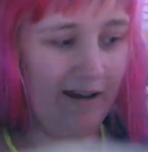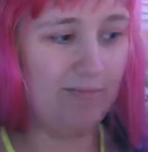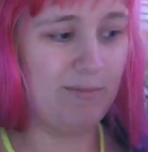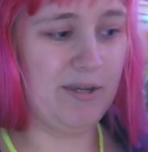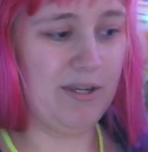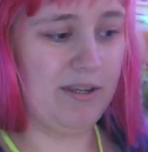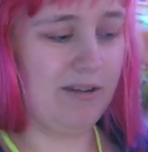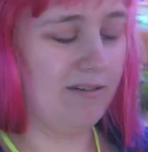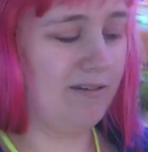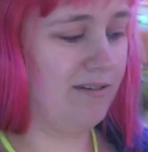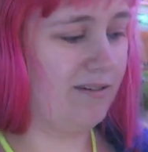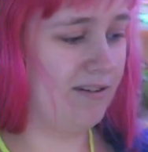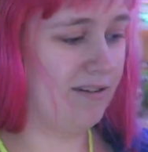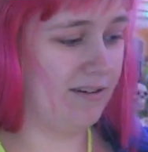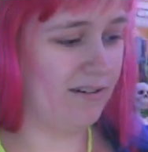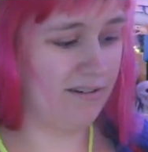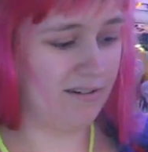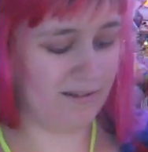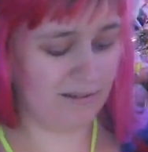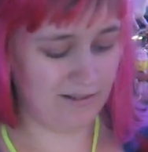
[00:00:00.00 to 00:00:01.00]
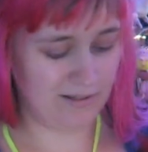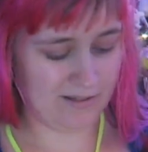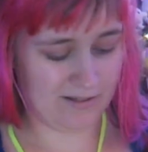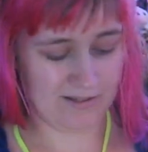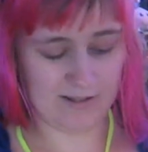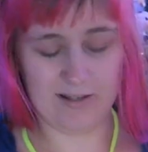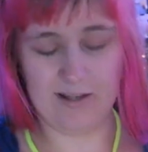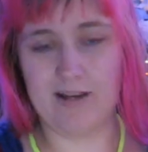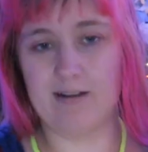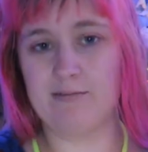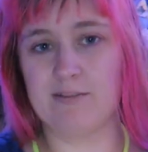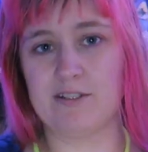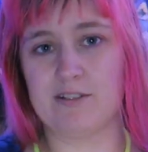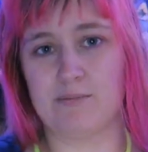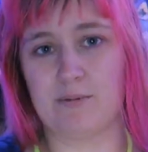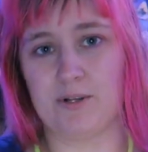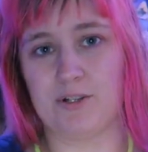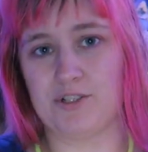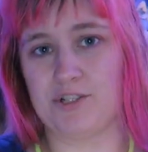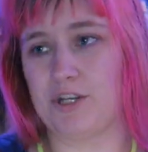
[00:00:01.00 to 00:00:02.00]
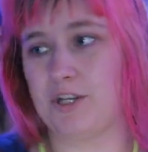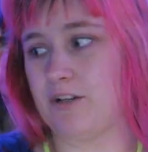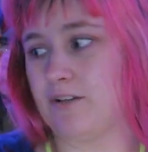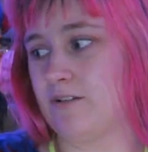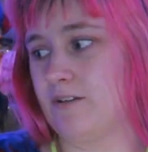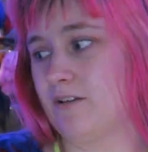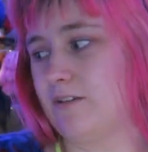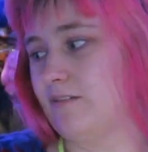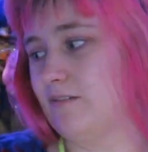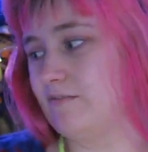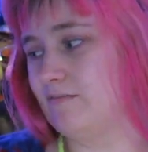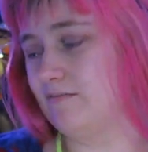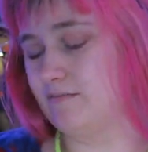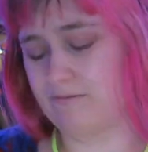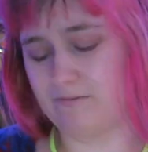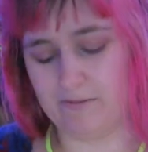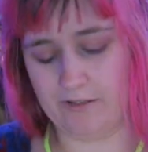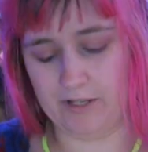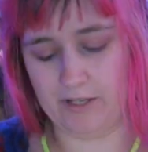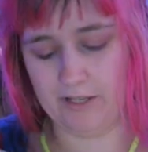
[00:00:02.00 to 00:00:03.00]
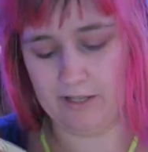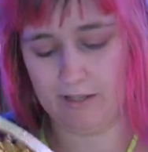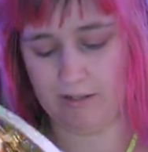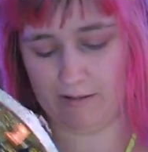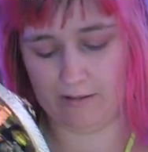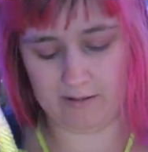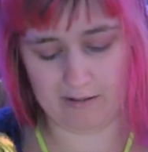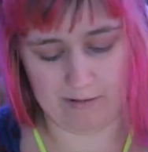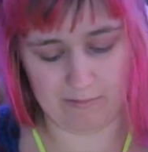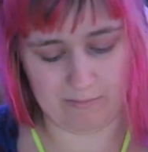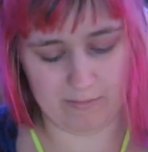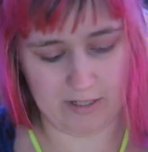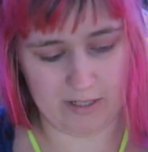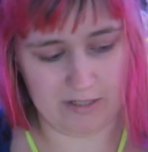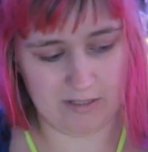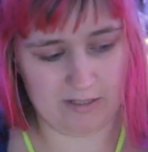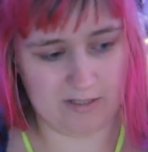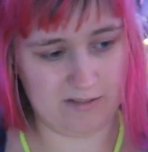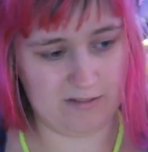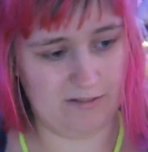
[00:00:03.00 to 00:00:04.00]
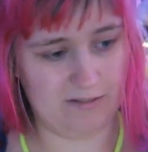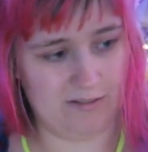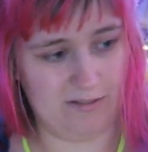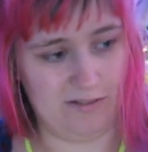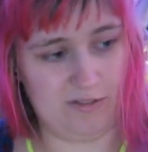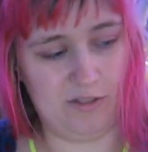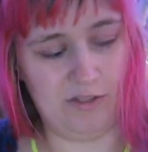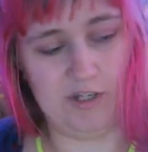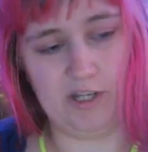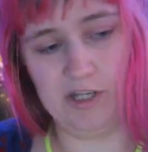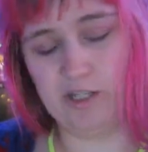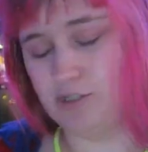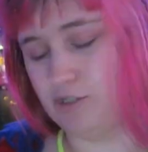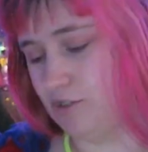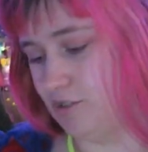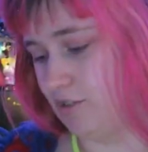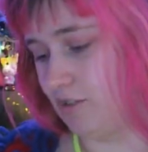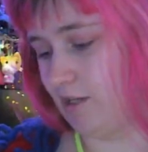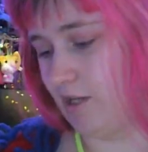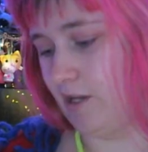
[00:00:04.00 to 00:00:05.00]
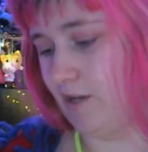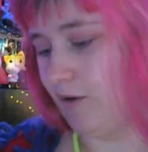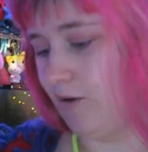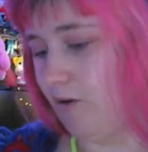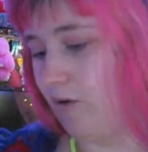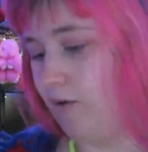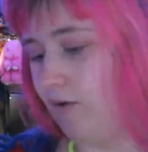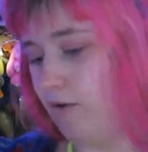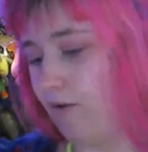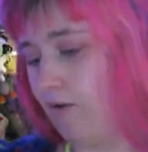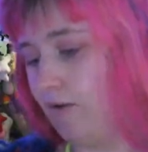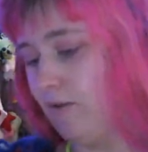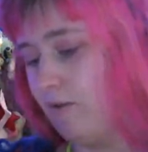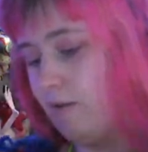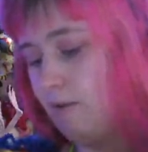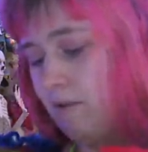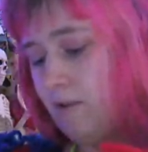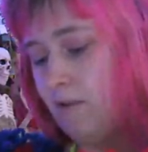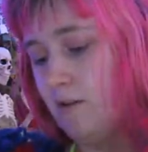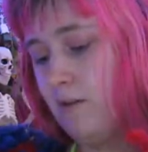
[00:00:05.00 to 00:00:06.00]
I mean, I'm a small channel. I don't fucking get monetization at all.